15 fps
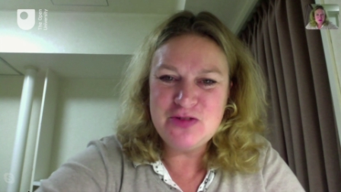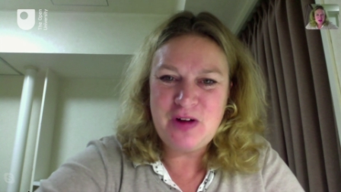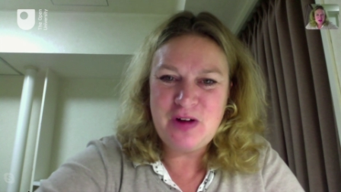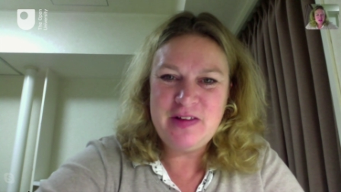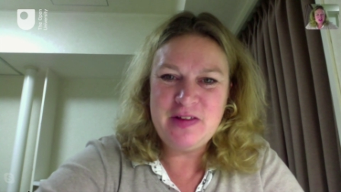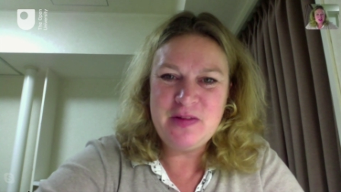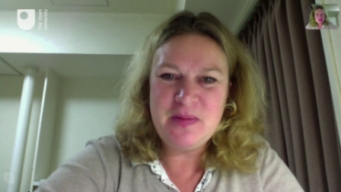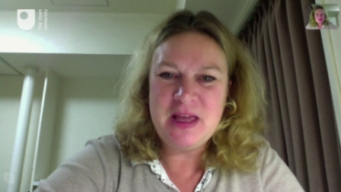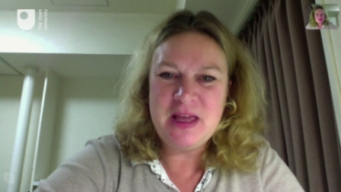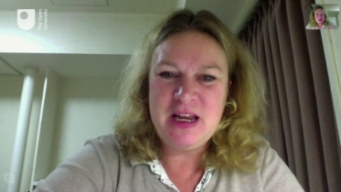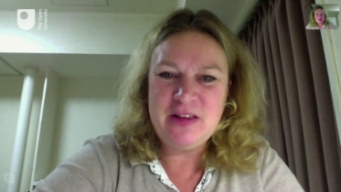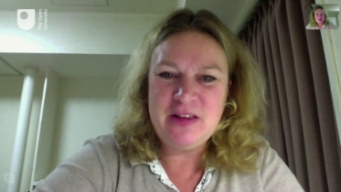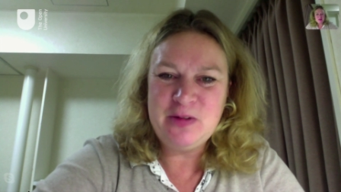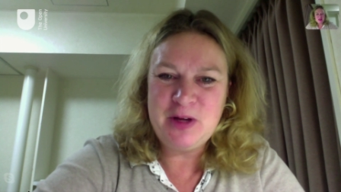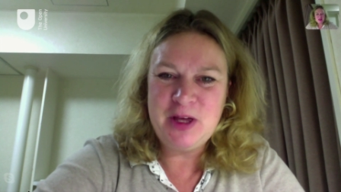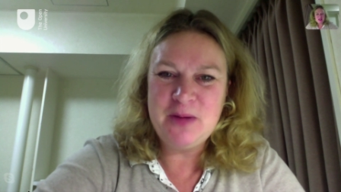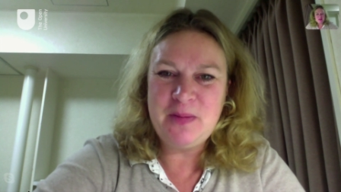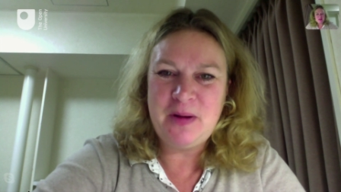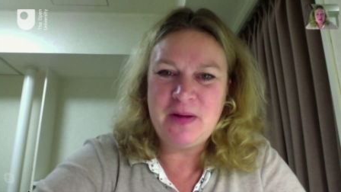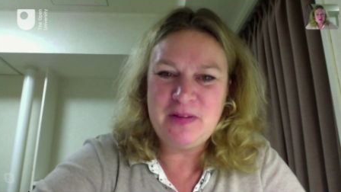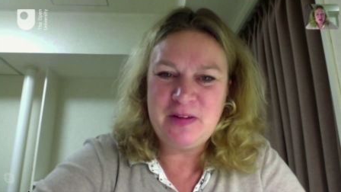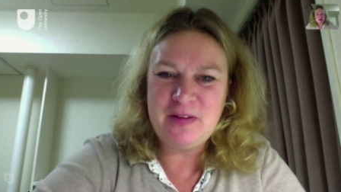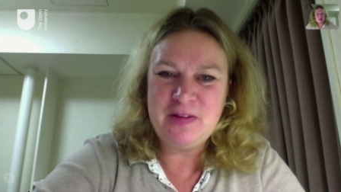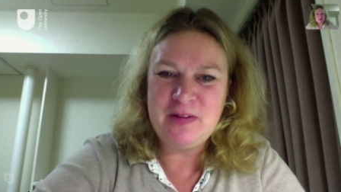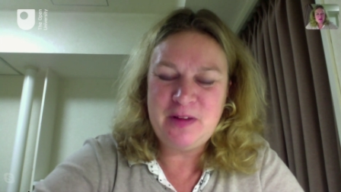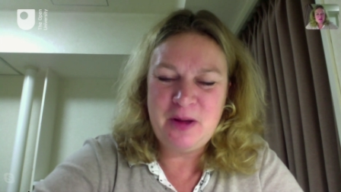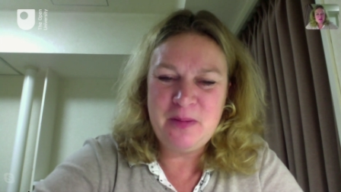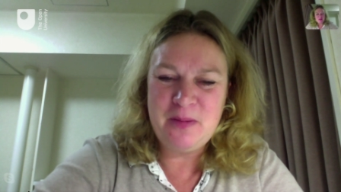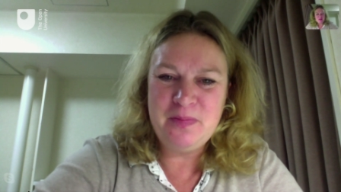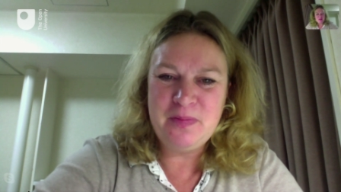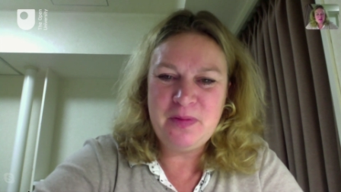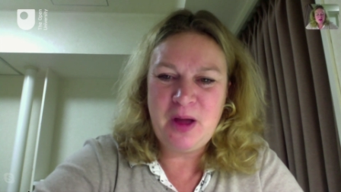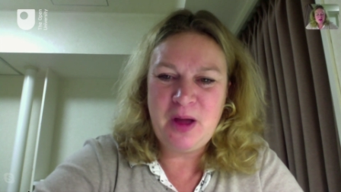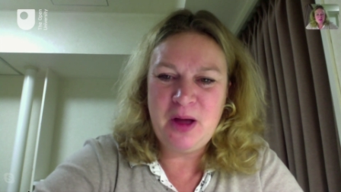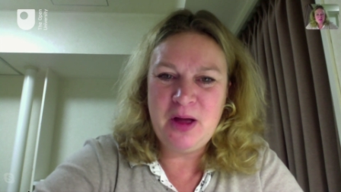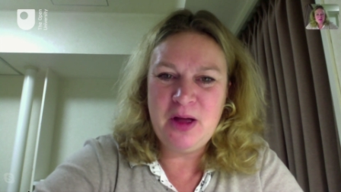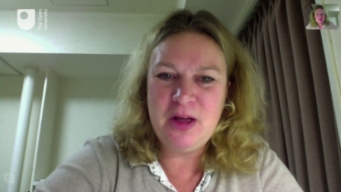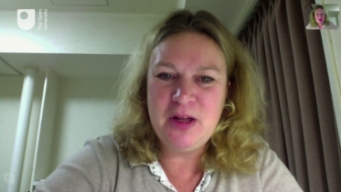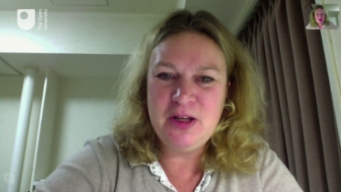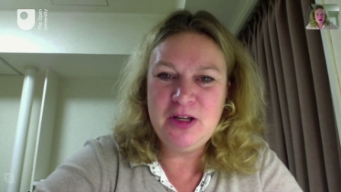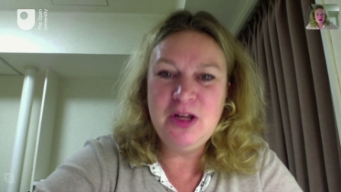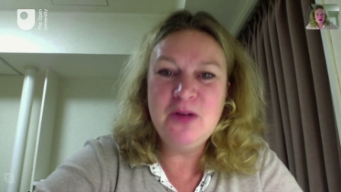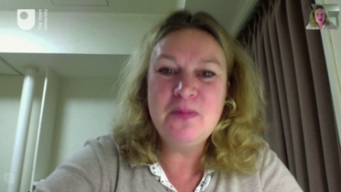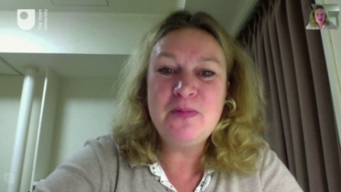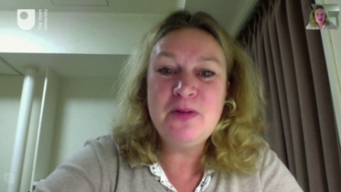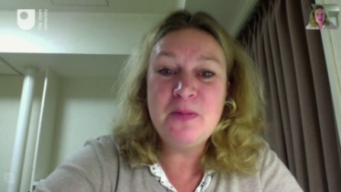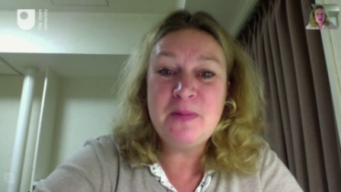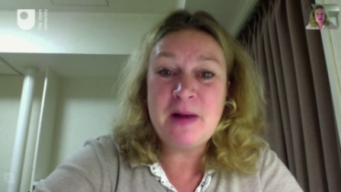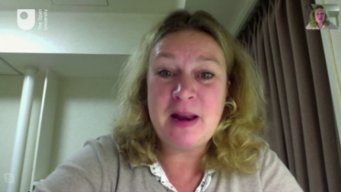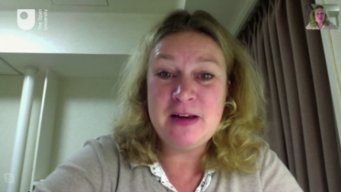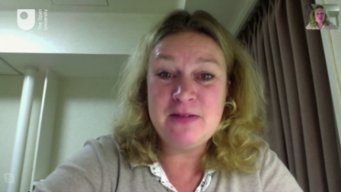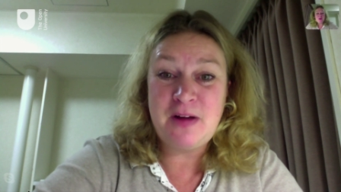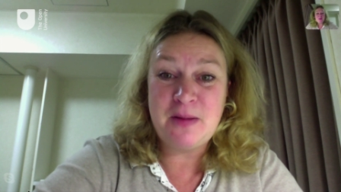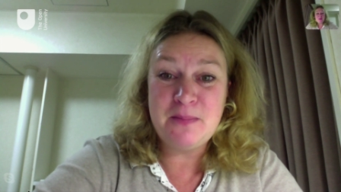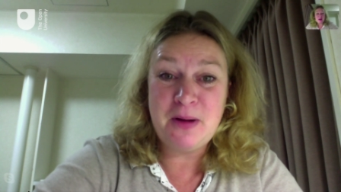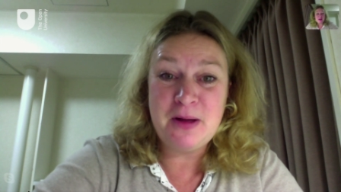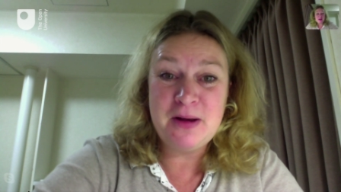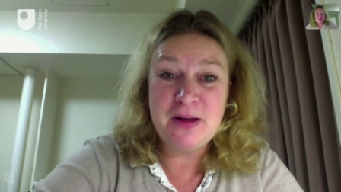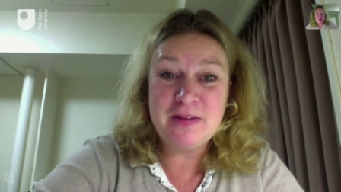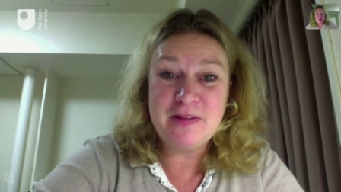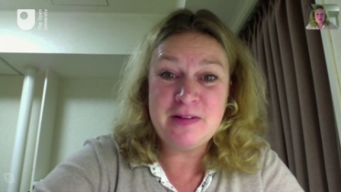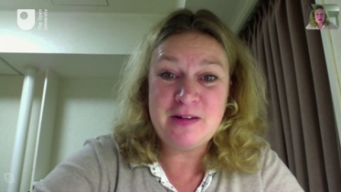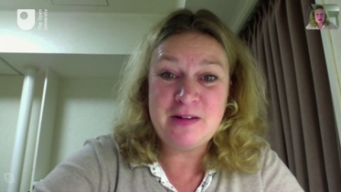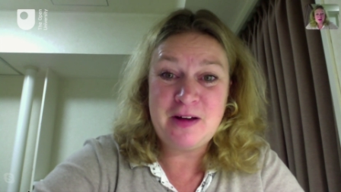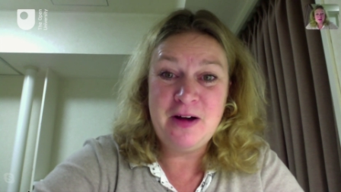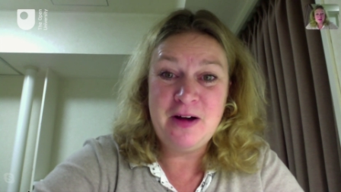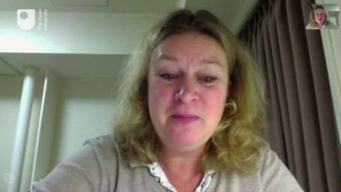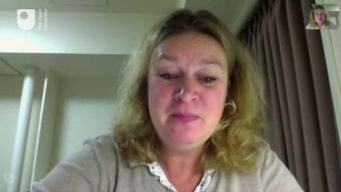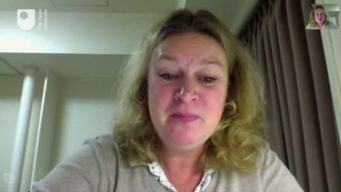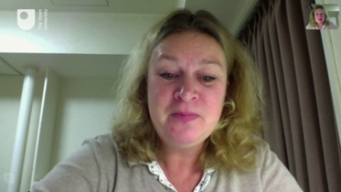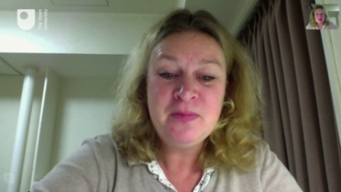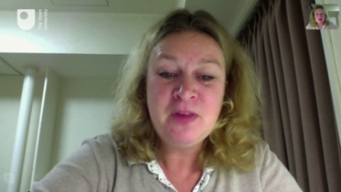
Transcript: right at the beginning talking about this um, uh, new new planet around Barnard's star.